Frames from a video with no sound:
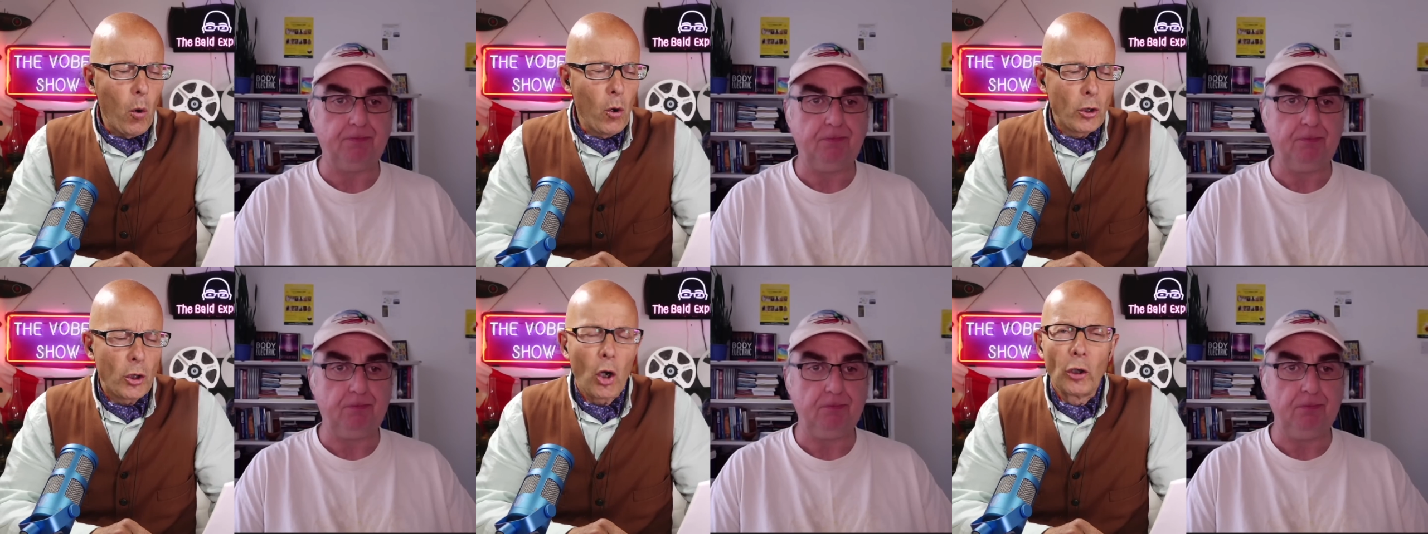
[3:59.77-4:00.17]

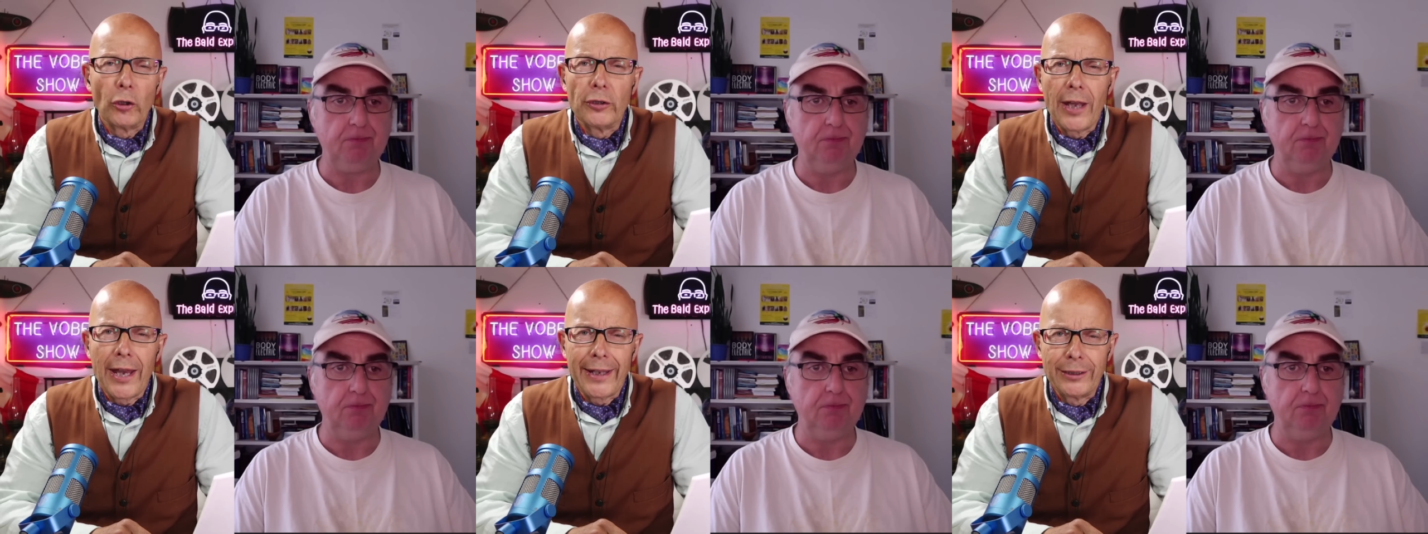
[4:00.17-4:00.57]

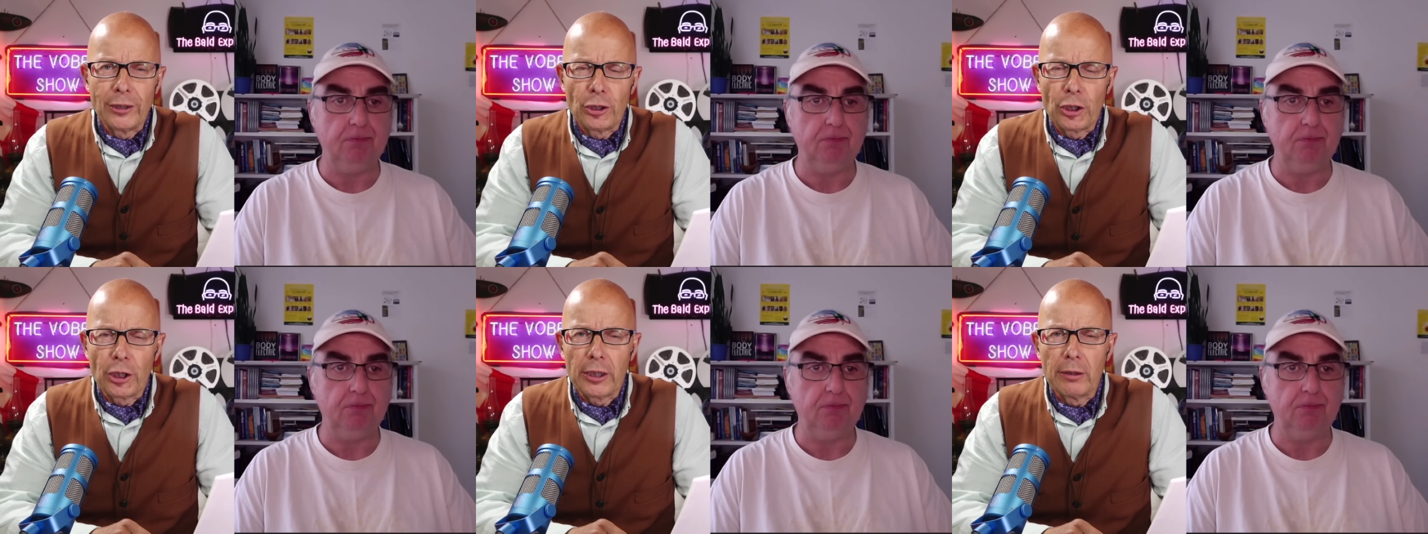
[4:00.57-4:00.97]
Speaker 1: Orgone
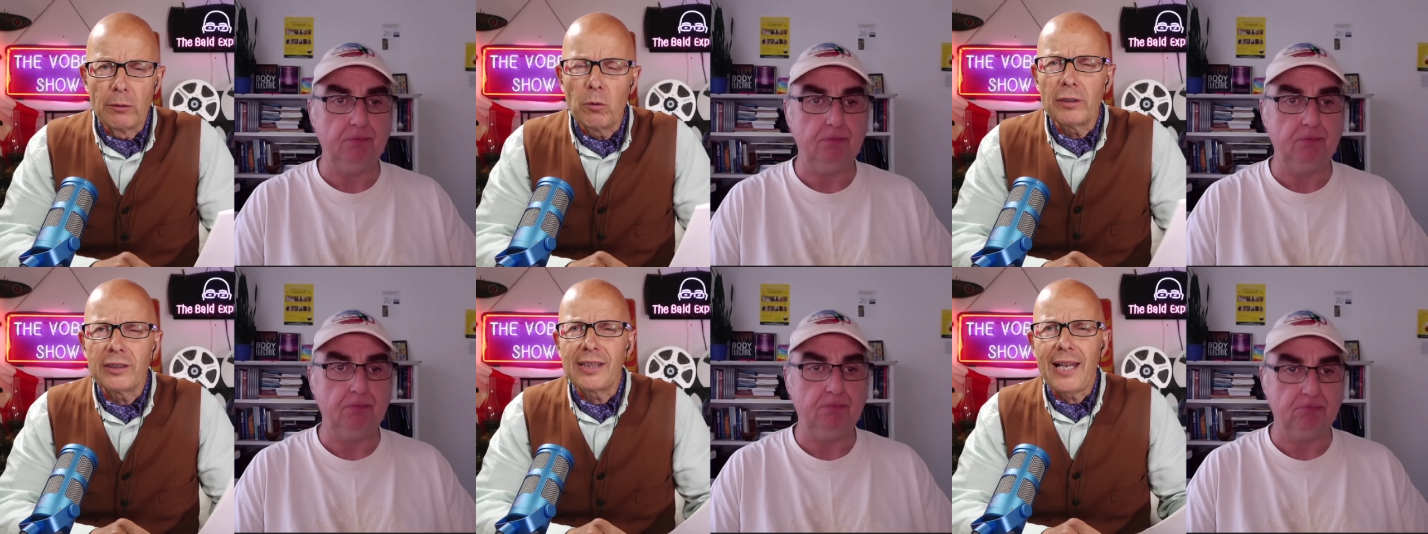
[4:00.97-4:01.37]

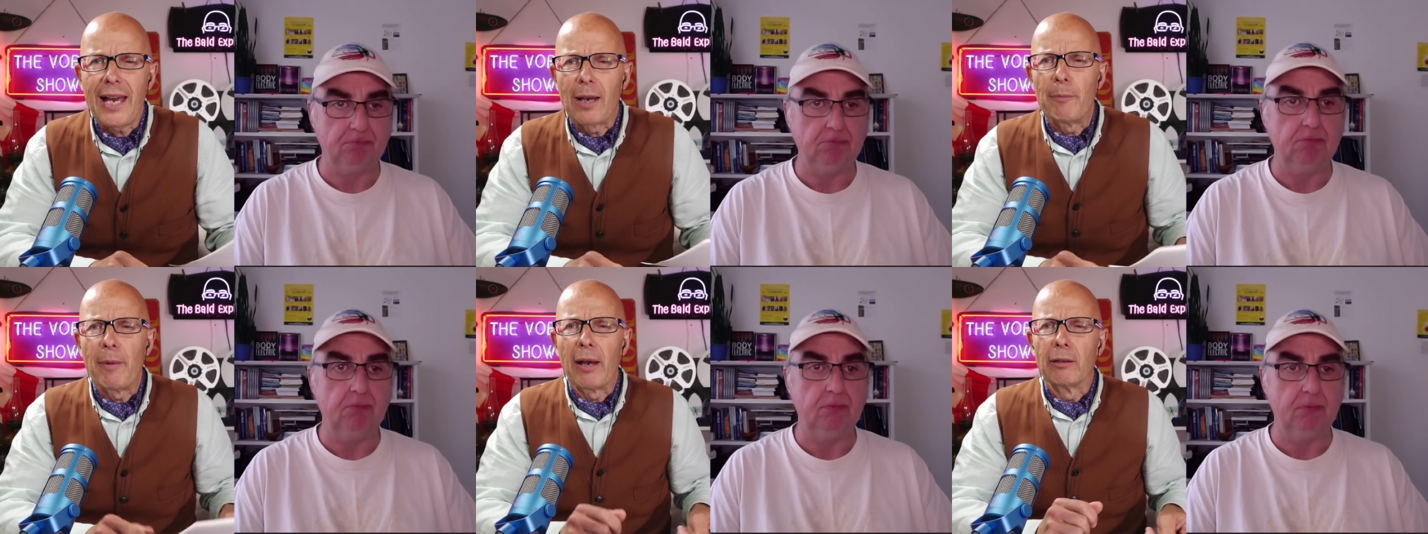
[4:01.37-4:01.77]
energy. What's
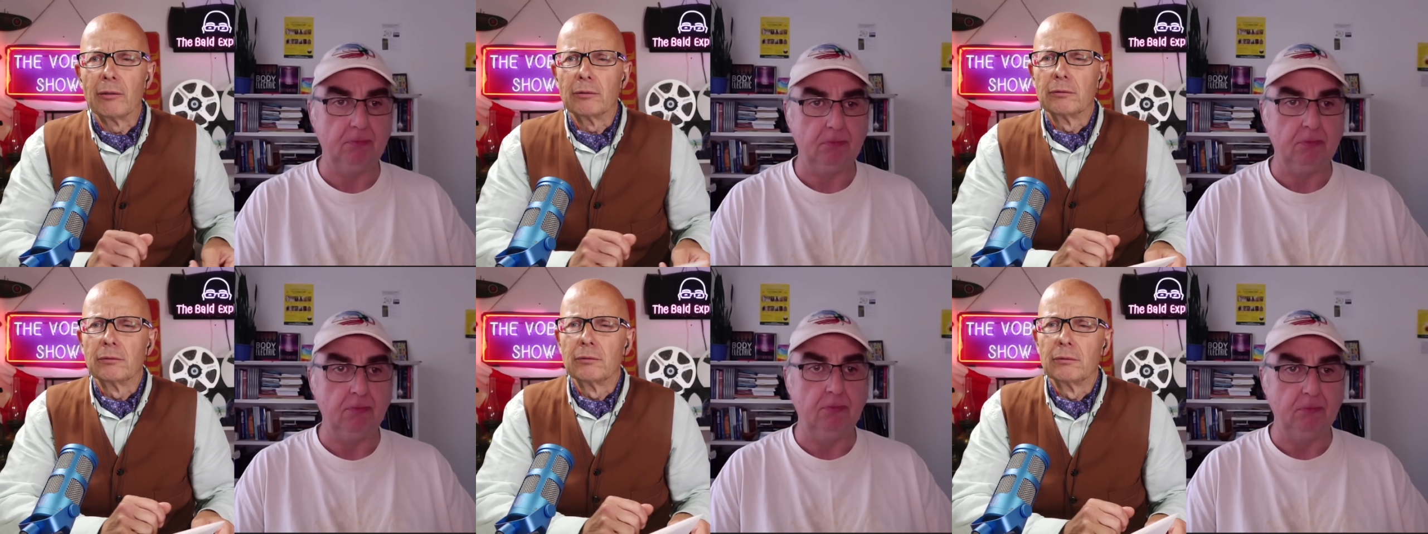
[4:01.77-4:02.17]
that
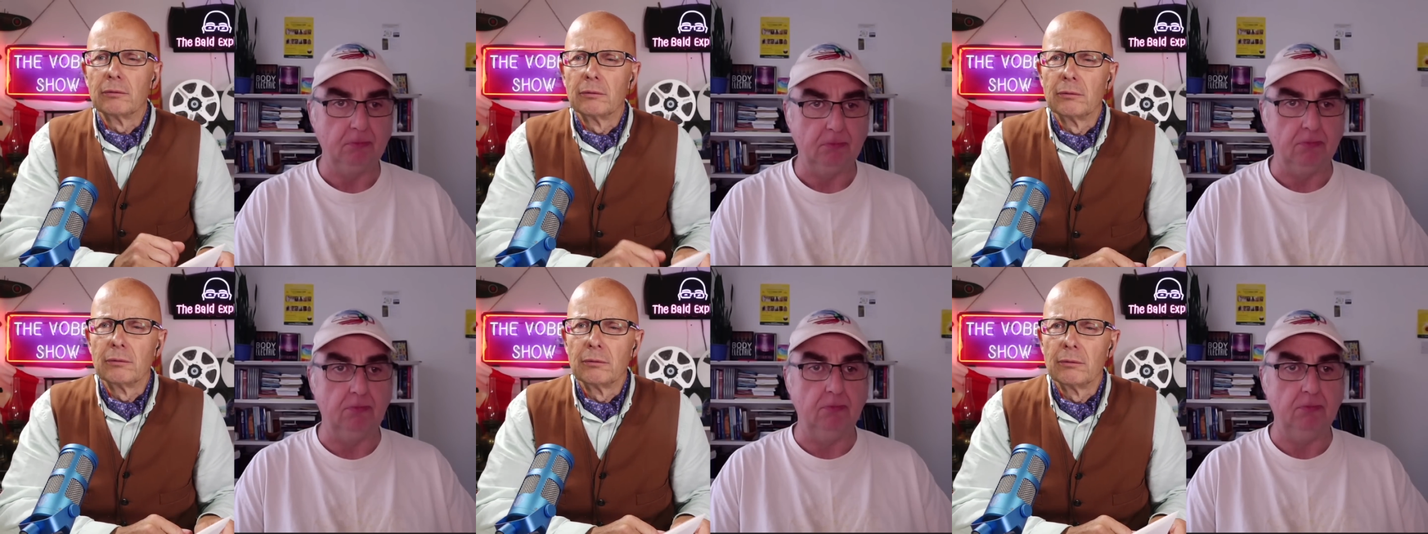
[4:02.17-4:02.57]
about?
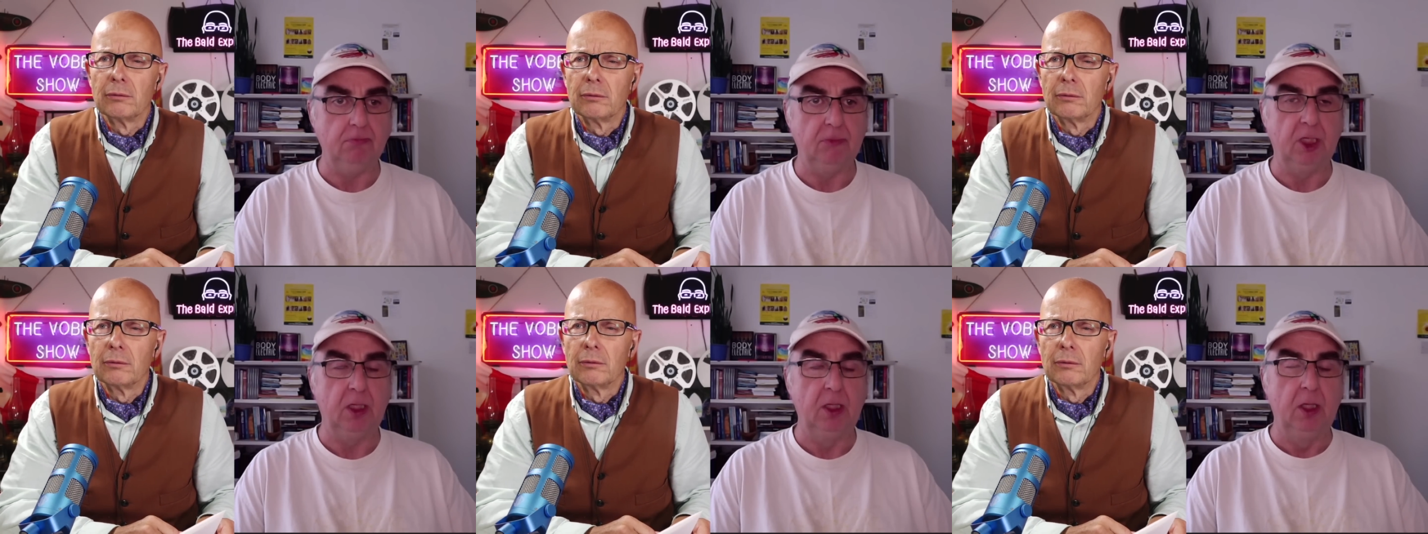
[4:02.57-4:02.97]
Speaker 2: Mm-hmm.
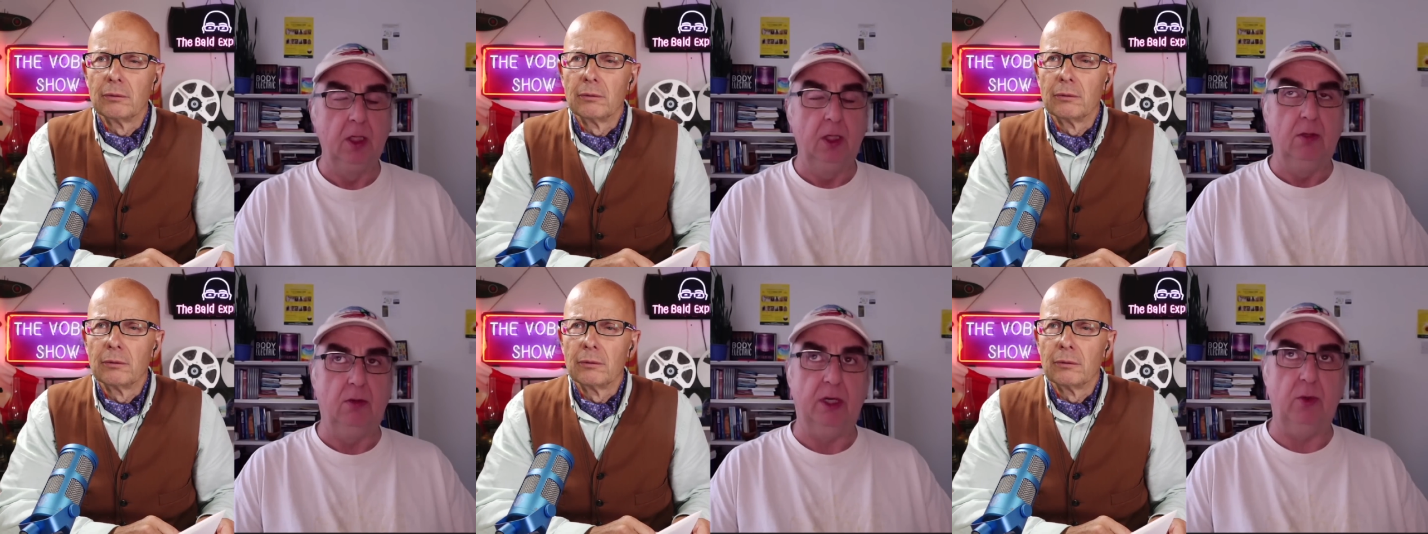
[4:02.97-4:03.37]

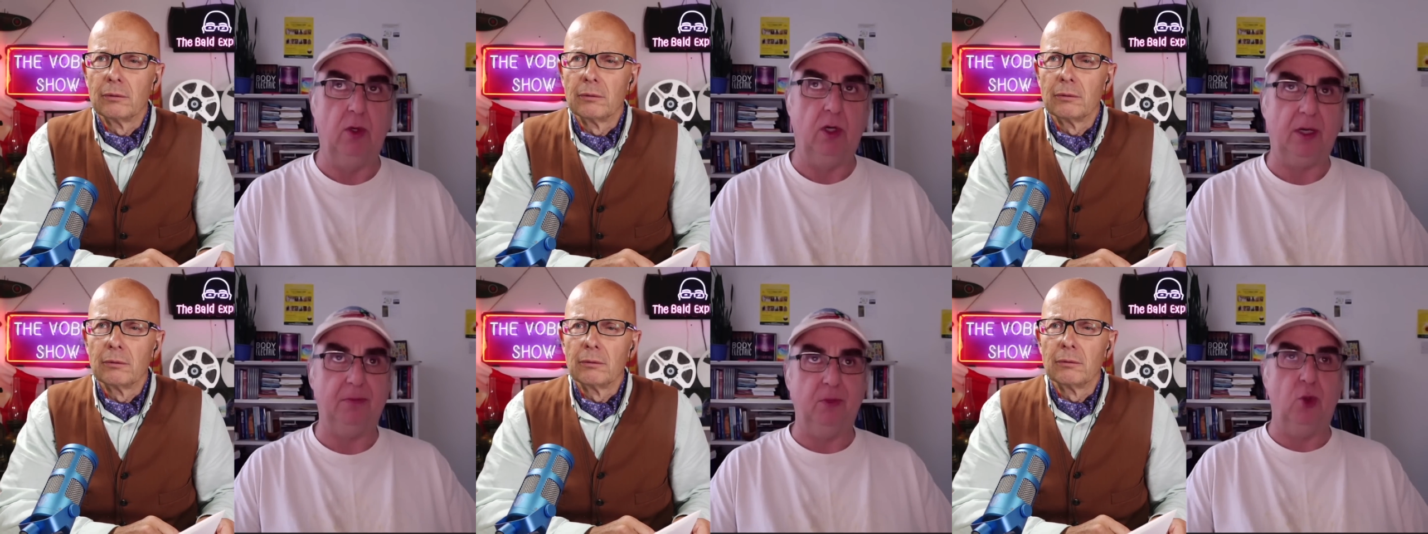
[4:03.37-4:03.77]

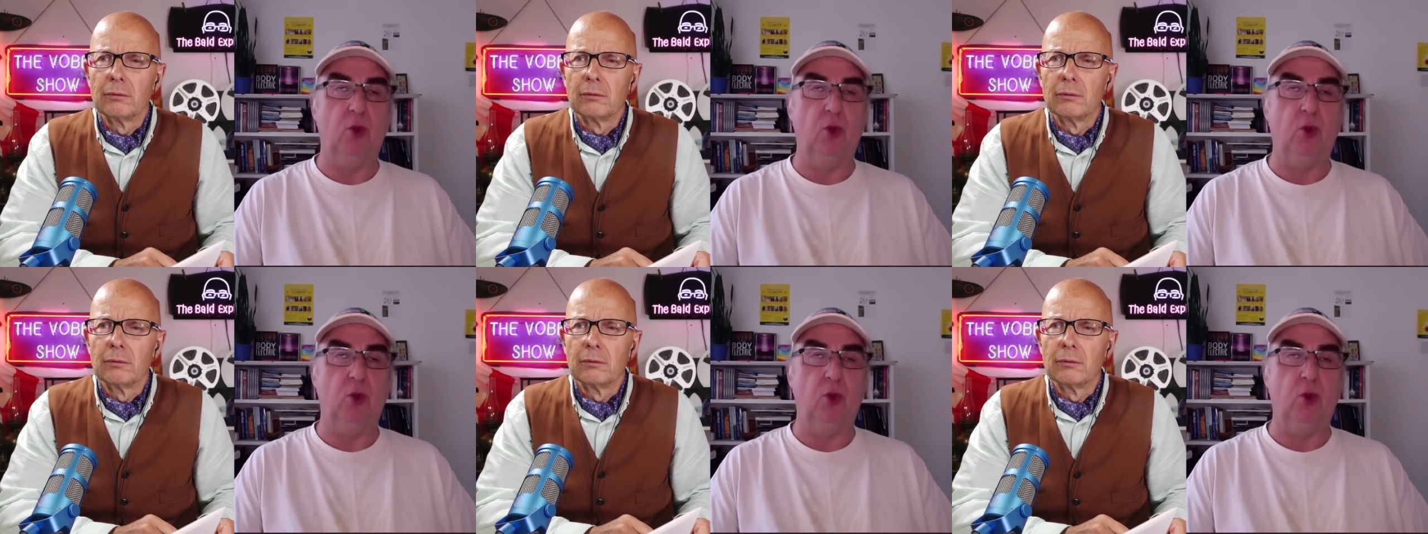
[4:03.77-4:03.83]
Well, um,